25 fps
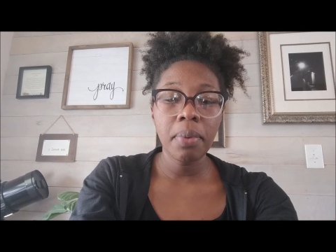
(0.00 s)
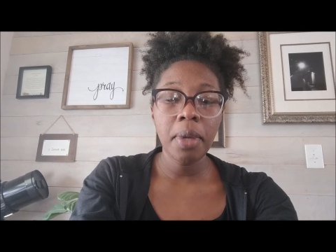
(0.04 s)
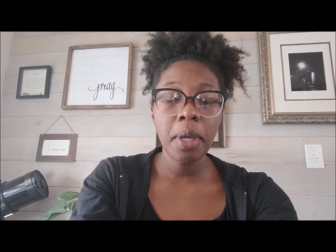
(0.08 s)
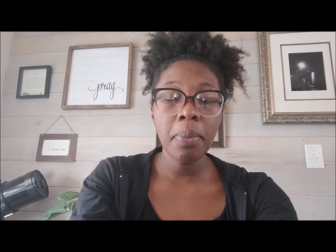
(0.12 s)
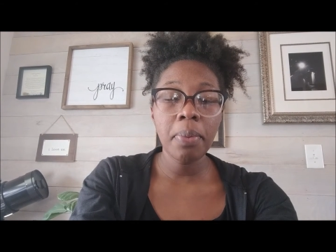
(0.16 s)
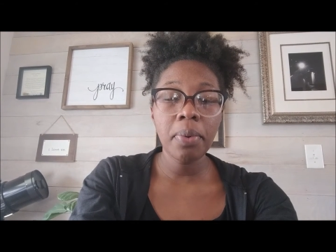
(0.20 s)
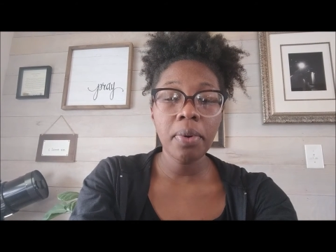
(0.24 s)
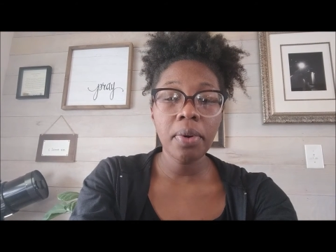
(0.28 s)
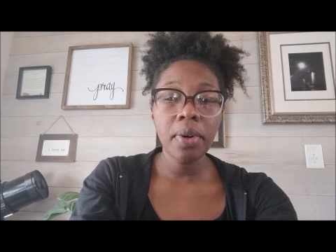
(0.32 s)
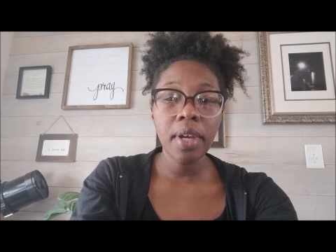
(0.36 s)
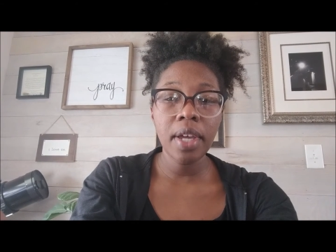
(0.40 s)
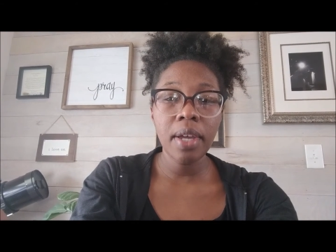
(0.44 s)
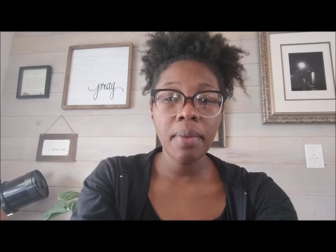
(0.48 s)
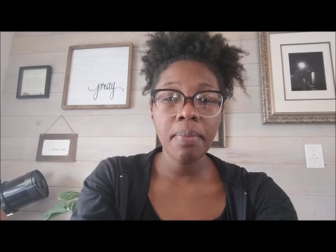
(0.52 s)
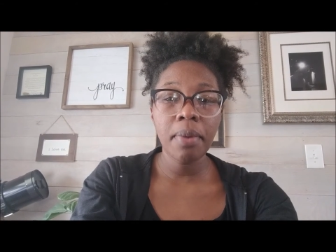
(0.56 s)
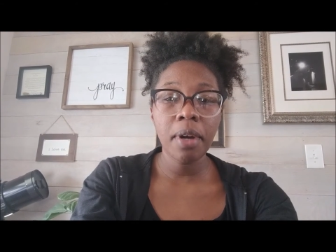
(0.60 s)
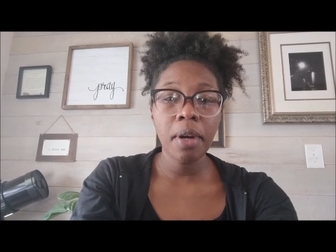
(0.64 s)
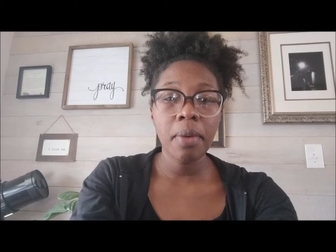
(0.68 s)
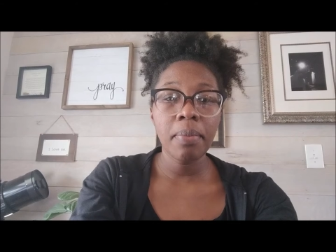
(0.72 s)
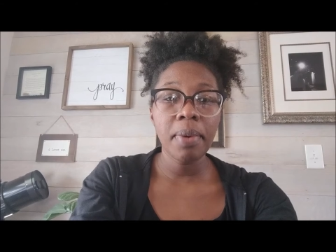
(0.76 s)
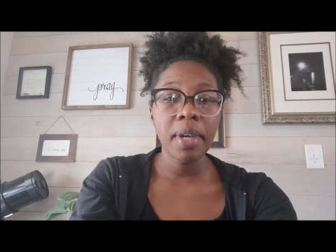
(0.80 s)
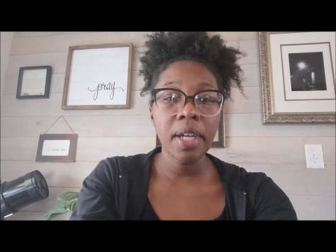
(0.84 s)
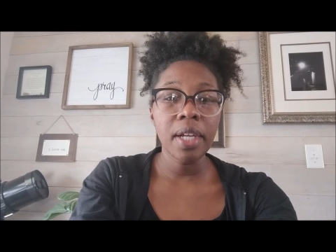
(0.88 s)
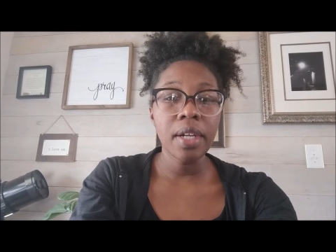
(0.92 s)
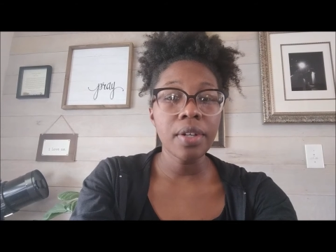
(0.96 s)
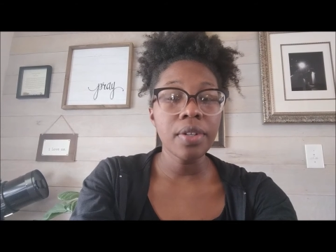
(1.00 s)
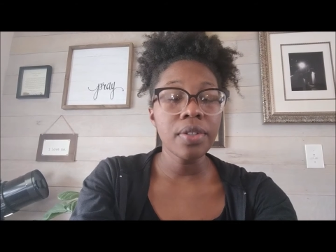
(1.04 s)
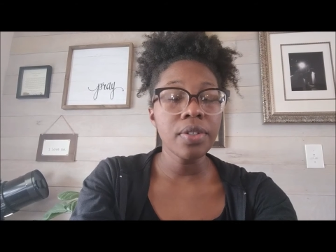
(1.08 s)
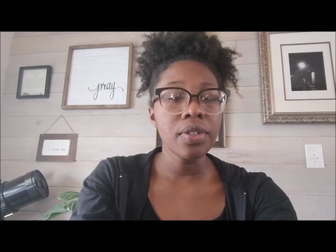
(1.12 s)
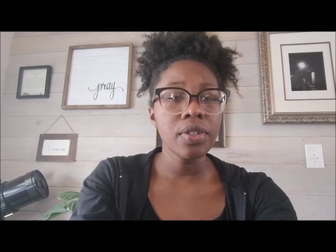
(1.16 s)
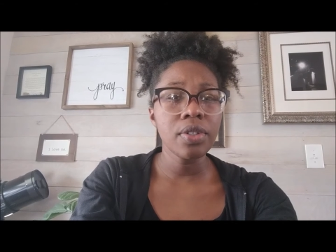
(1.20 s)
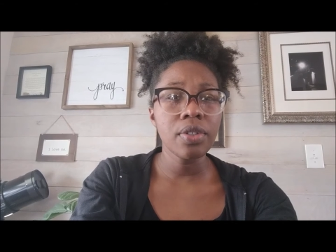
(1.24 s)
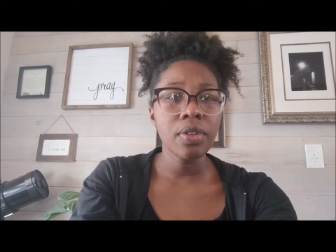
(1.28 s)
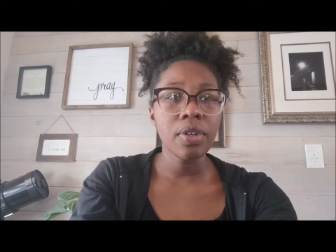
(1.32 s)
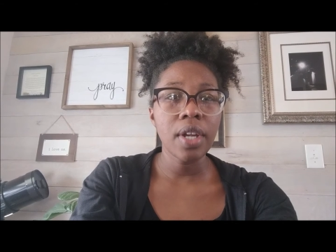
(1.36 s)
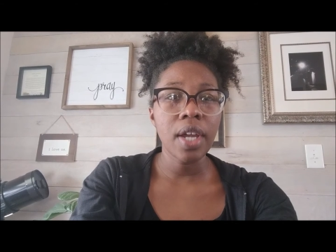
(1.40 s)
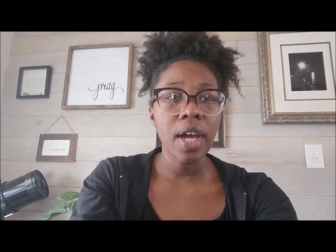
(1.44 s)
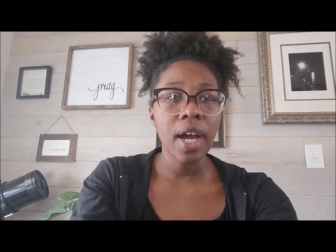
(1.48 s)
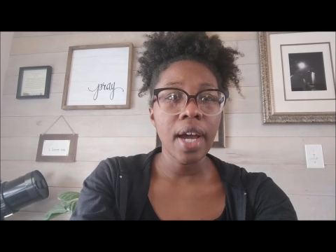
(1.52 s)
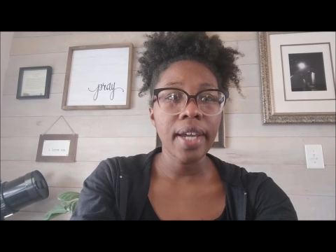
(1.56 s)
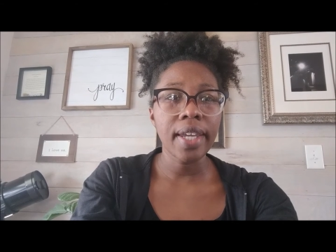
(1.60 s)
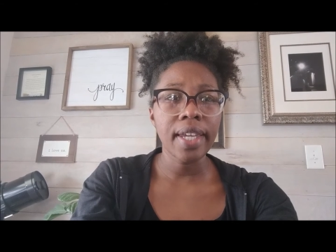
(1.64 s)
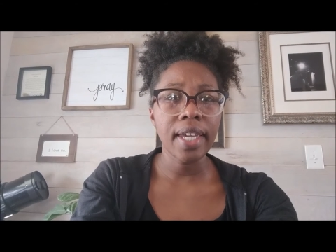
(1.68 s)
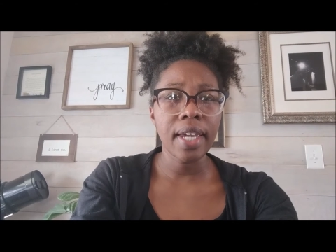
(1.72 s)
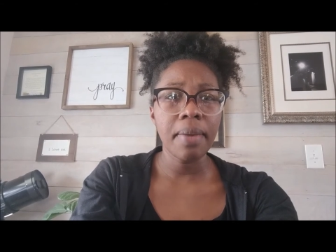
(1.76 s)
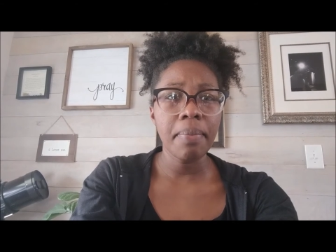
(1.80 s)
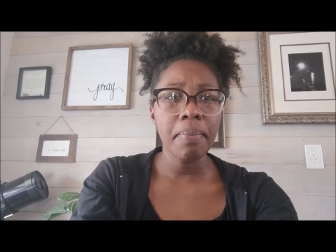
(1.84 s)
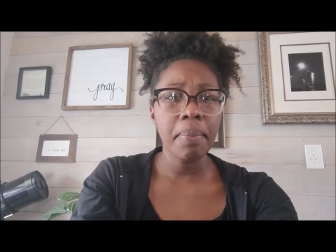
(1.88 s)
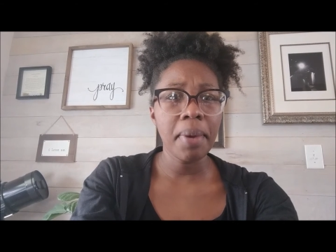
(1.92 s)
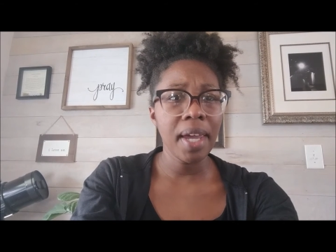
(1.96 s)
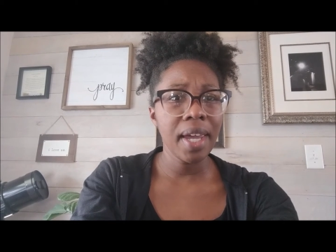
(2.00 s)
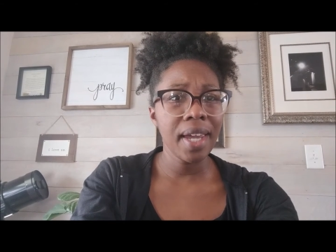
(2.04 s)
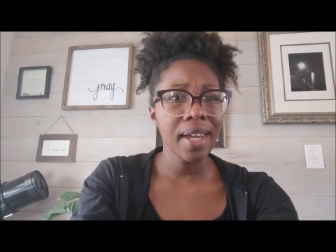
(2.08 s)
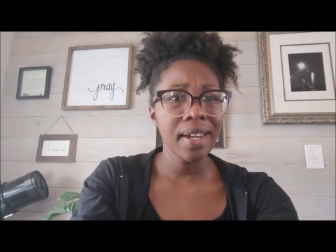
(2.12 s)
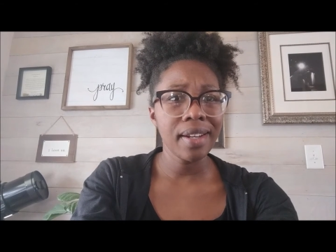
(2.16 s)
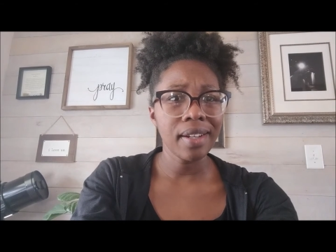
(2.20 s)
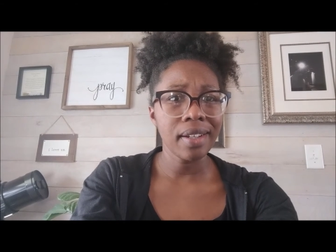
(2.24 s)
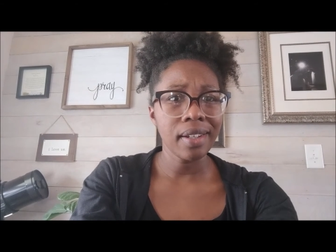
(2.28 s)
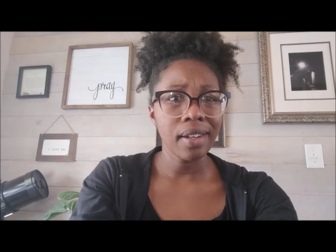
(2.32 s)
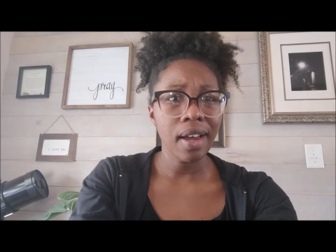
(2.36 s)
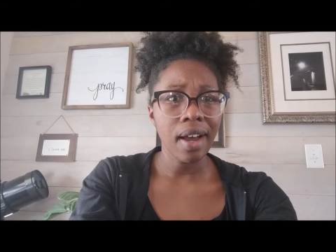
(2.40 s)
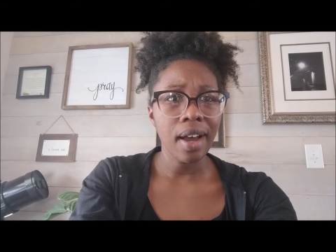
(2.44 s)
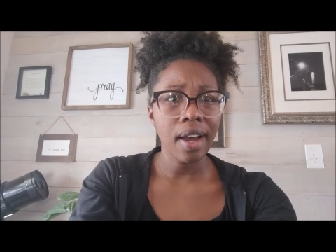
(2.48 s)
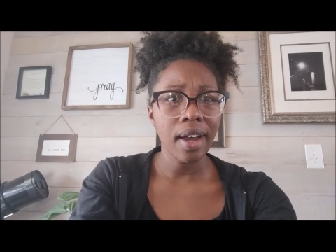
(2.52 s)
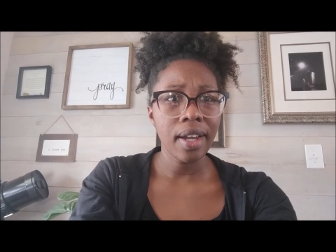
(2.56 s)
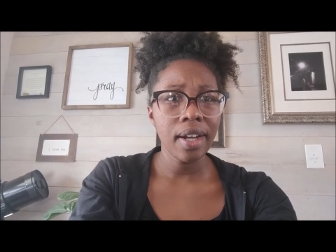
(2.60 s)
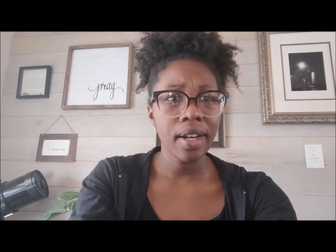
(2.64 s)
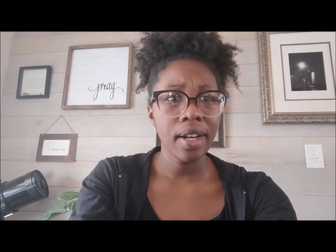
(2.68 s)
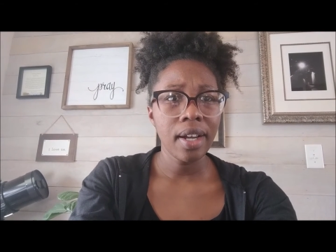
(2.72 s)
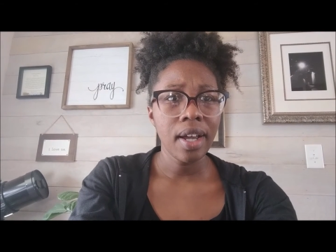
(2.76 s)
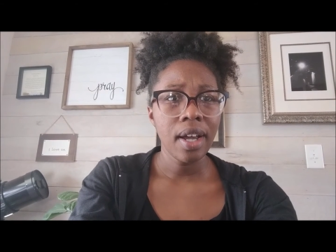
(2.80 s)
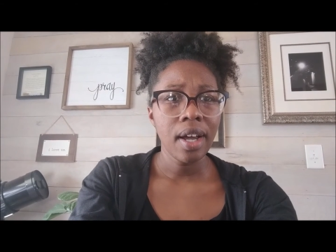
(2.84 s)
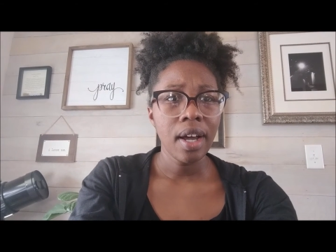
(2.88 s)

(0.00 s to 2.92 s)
people in Barbados do not get paid a lot.